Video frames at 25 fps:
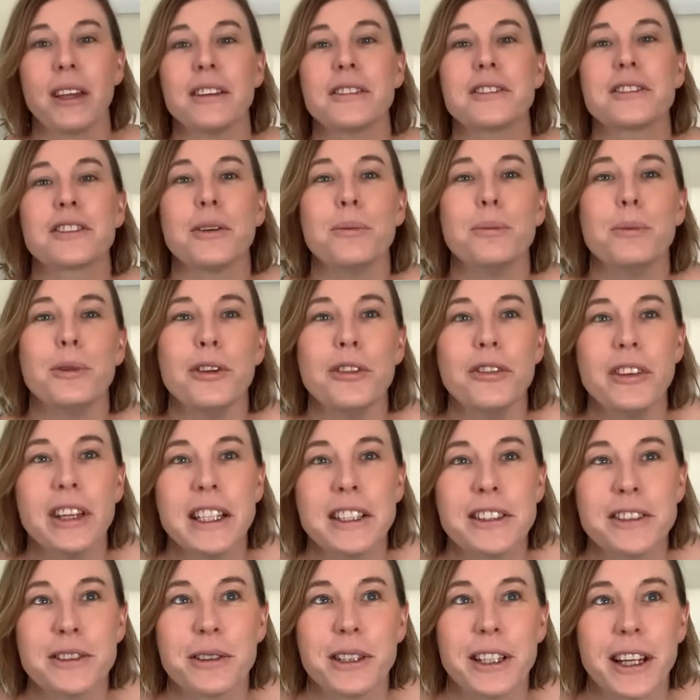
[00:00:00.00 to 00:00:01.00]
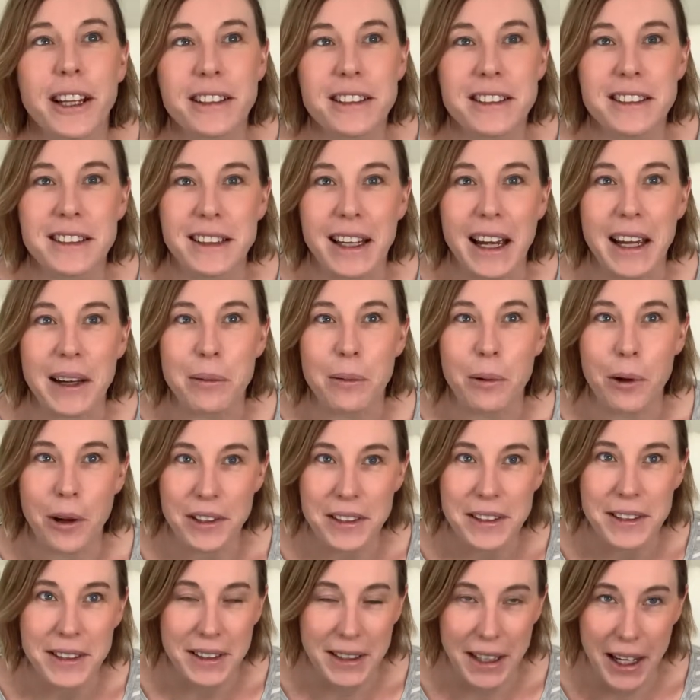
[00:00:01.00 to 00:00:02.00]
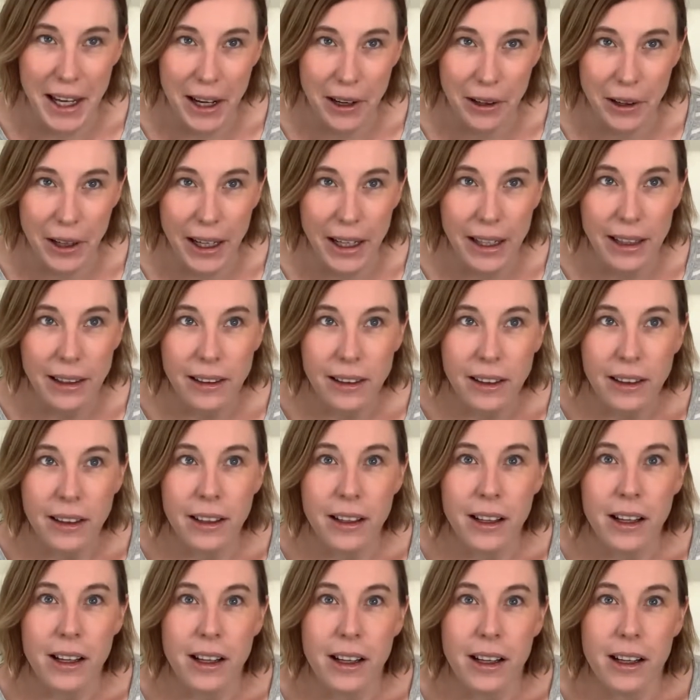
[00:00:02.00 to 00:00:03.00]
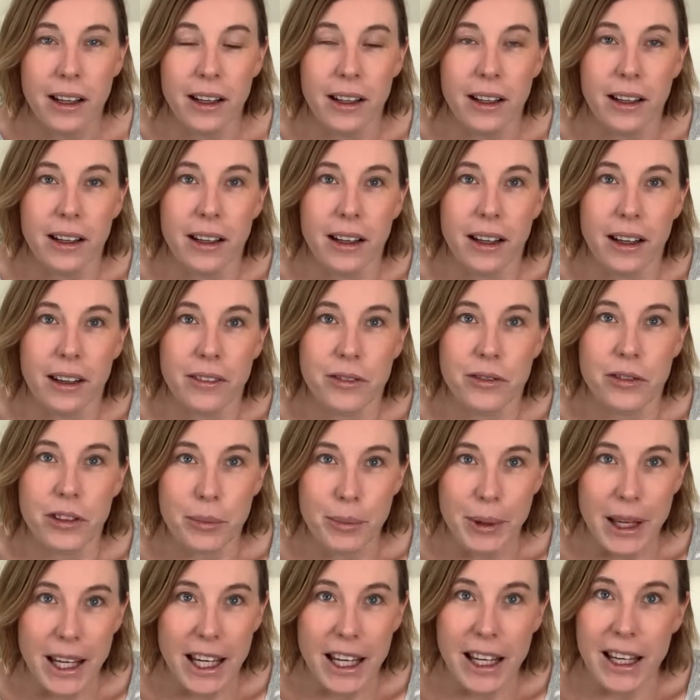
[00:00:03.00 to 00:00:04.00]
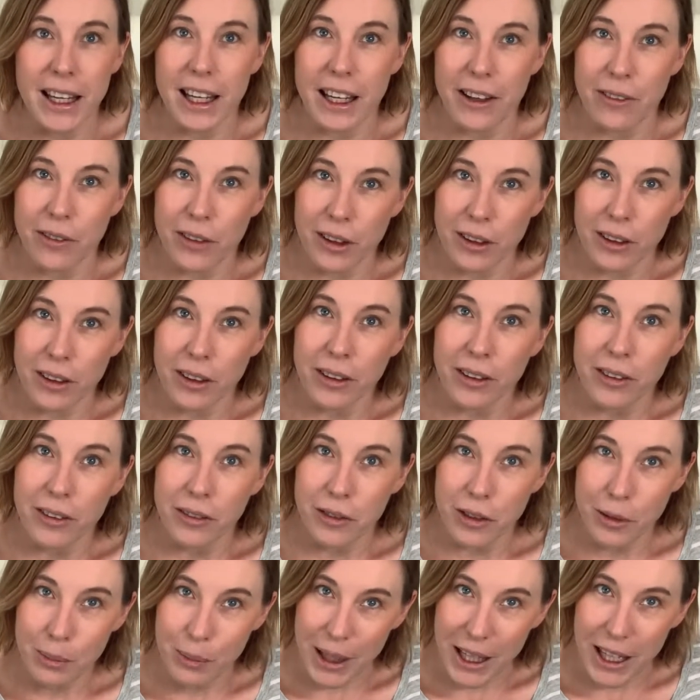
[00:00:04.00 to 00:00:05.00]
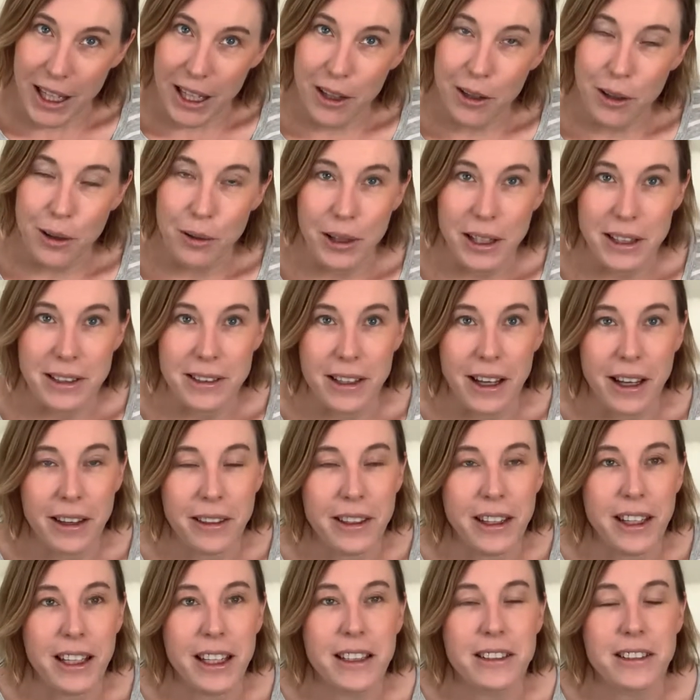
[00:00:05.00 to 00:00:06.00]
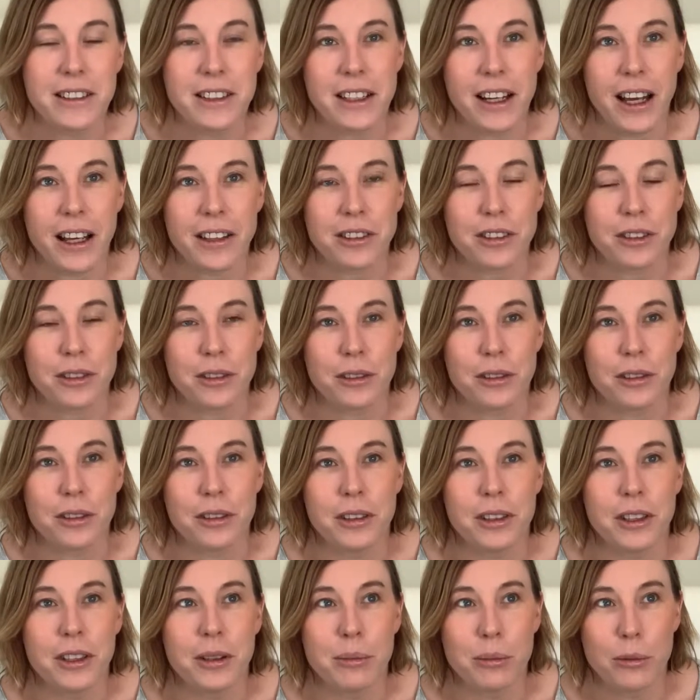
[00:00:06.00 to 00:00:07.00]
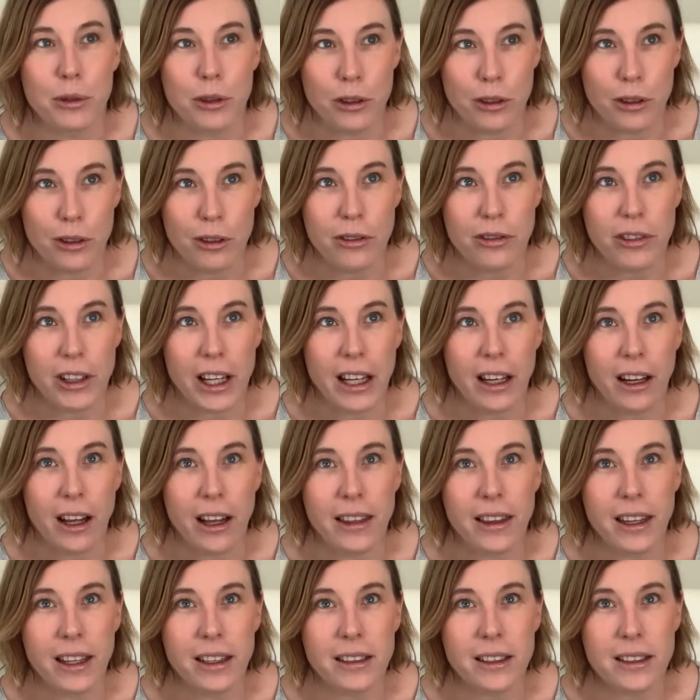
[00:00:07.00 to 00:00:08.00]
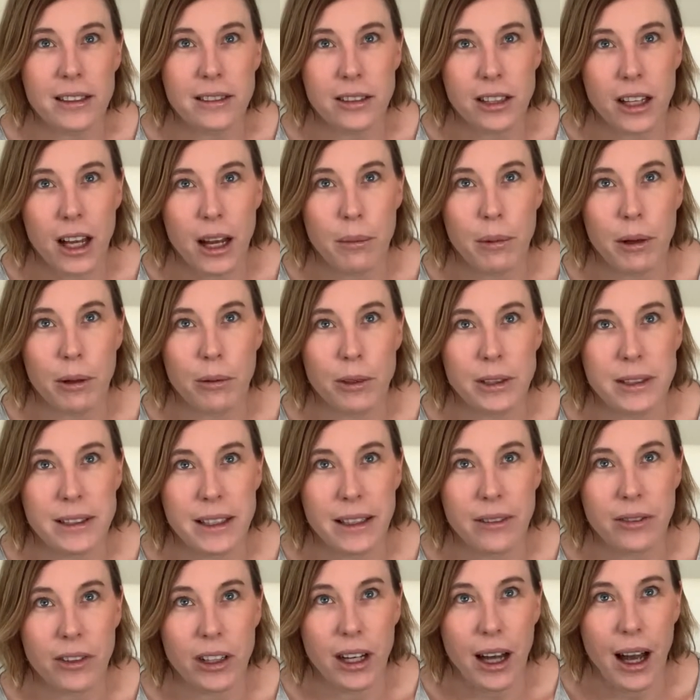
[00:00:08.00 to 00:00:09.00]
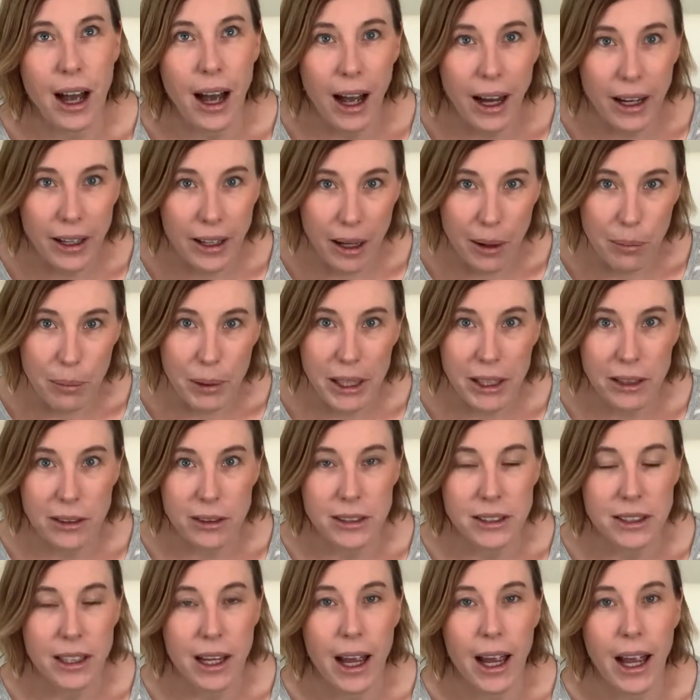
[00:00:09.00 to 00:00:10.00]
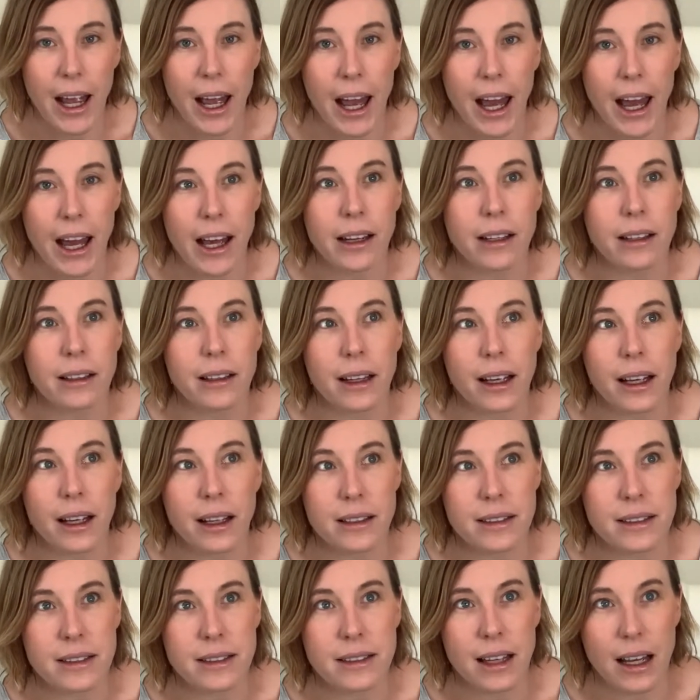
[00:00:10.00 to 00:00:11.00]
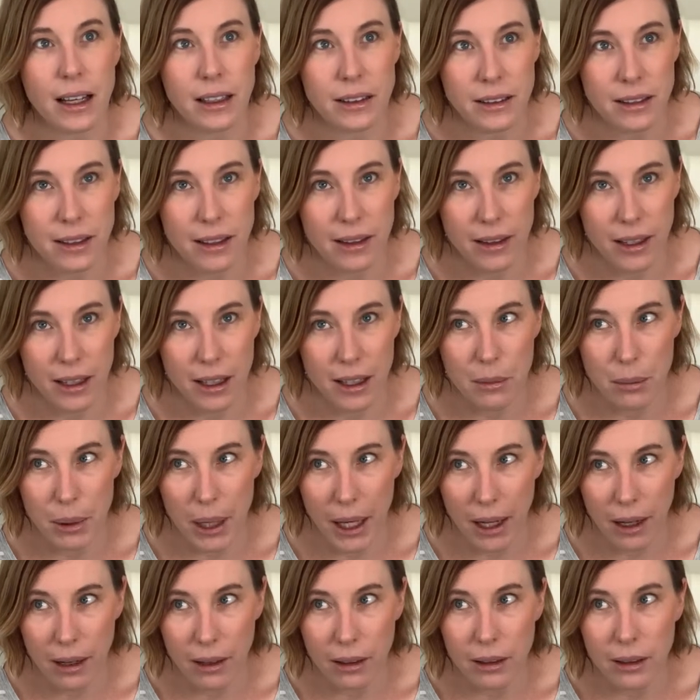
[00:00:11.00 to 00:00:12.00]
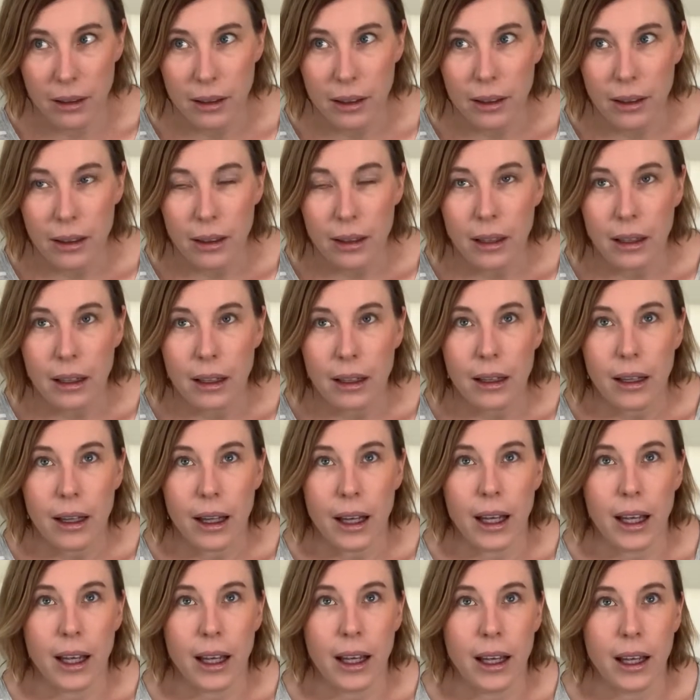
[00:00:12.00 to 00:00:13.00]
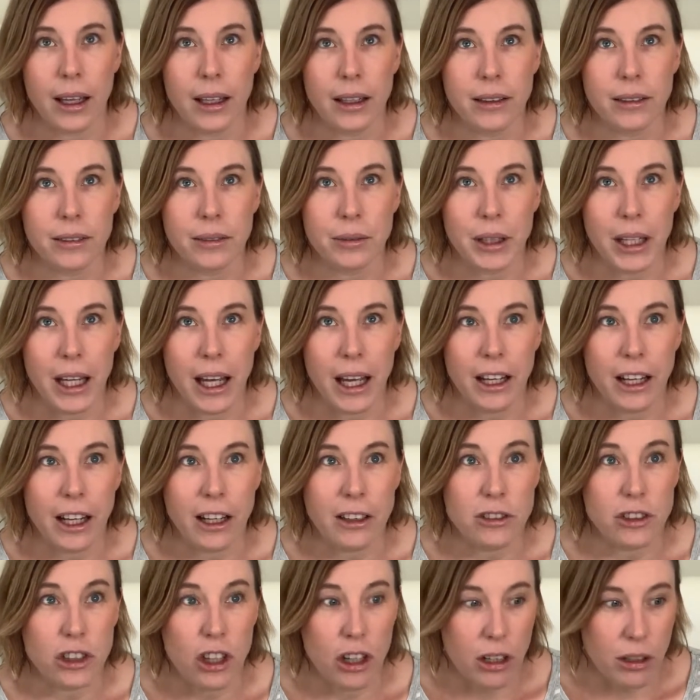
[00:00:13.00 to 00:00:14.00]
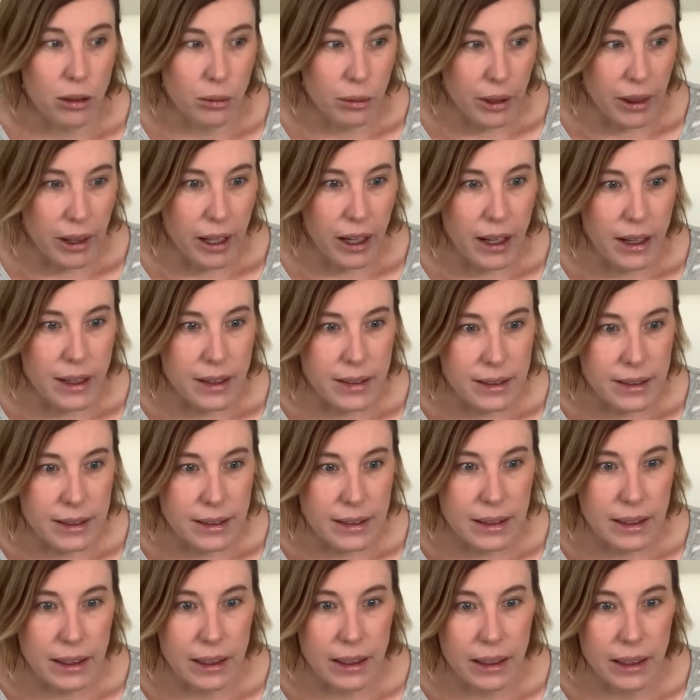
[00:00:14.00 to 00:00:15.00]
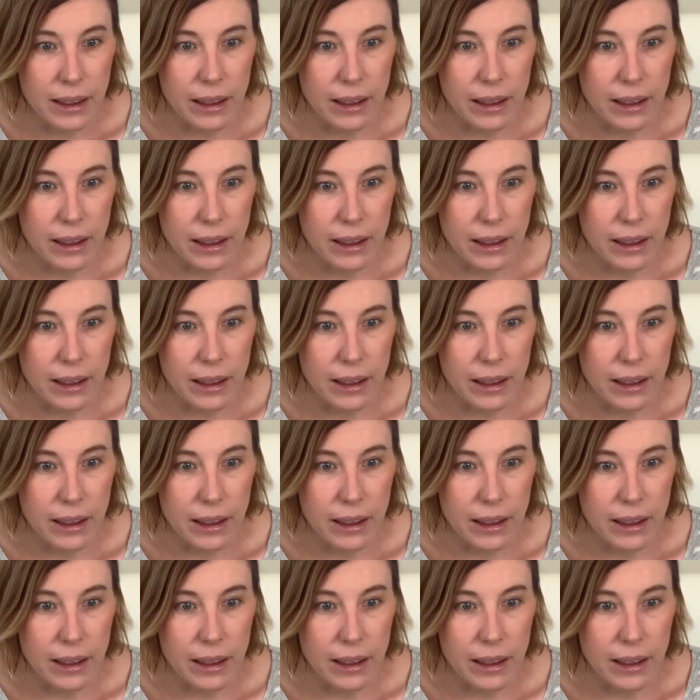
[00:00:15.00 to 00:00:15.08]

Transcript: So moving to another state was scary for me, even for me who had done the international move. And I think this time it was even harder because I had a son to think about and we had our dog with us.